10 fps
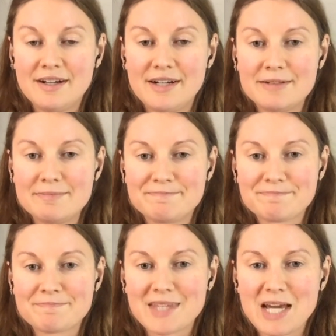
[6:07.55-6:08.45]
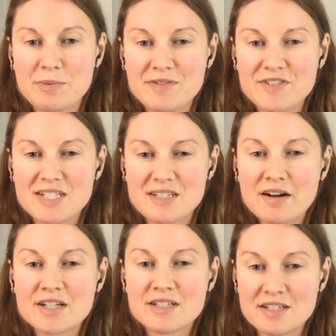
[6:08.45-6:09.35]
Um, and we've
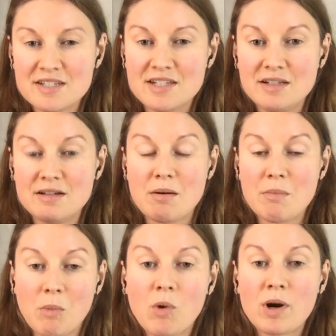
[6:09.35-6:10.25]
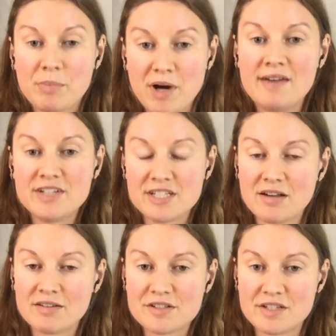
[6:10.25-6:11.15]
started to see more private
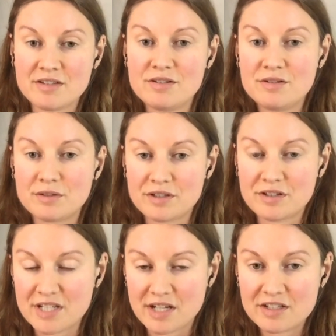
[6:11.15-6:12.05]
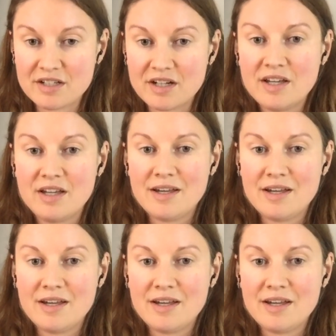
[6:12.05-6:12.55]
dollars in the nuclear sector.